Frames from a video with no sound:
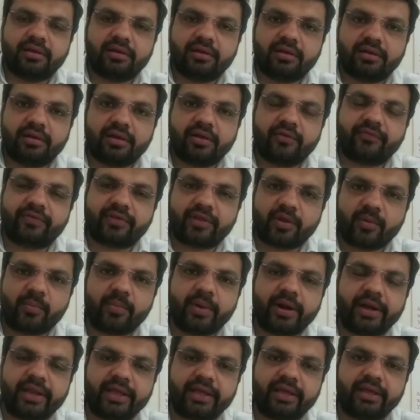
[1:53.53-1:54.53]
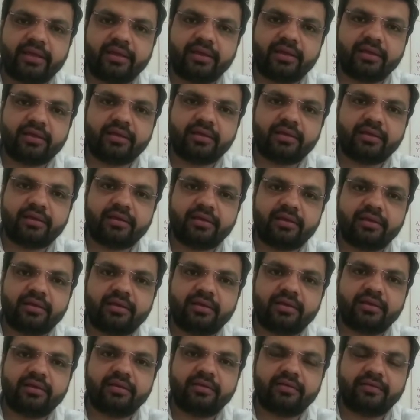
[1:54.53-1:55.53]
if somebody
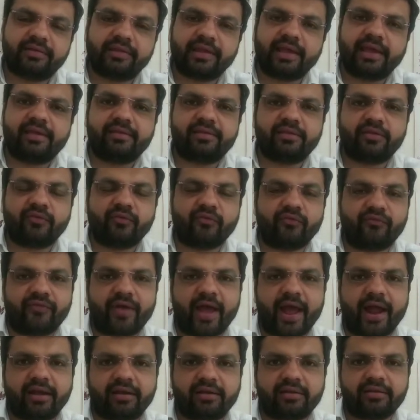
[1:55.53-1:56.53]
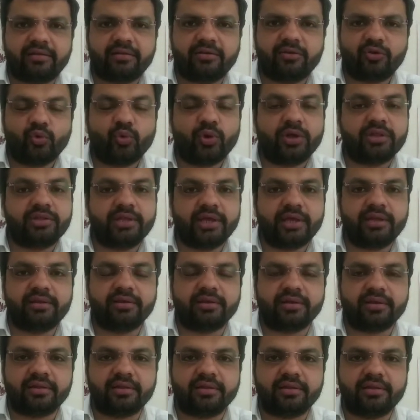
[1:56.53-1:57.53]
says fat to a thin
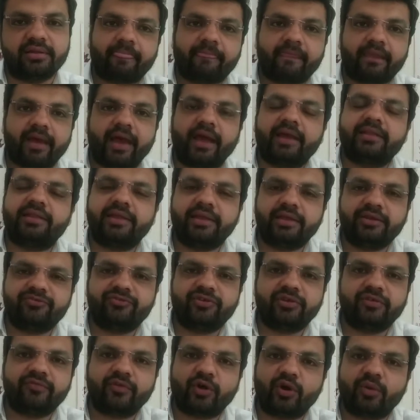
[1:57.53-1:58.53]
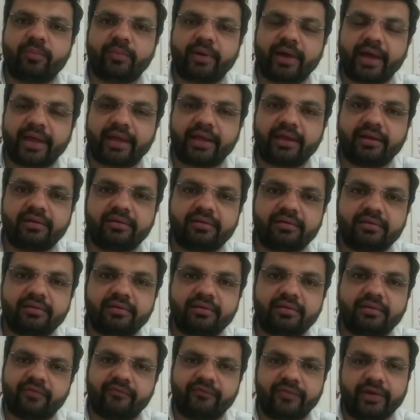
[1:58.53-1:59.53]
girl, I think she won't mind.
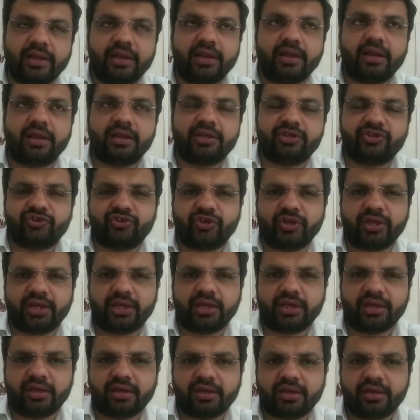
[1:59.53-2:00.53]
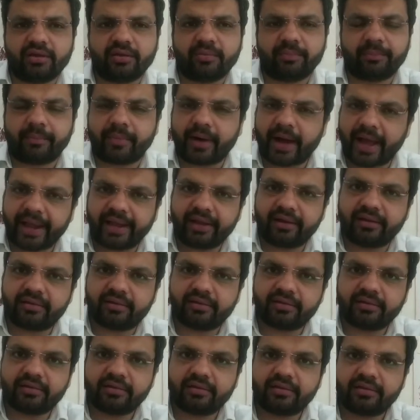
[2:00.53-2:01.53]
Will she mind?
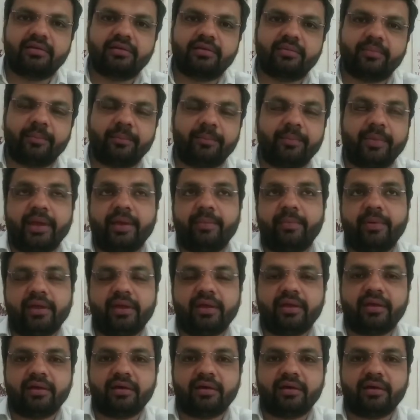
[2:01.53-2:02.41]
Maybe